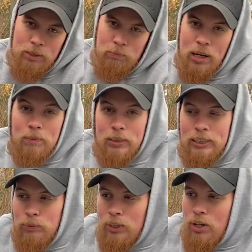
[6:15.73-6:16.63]
and probably
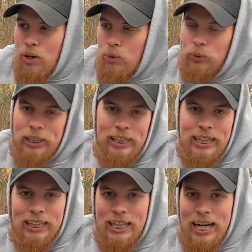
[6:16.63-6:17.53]
will only
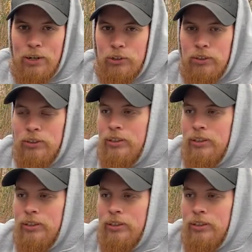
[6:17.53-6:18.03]
get louder,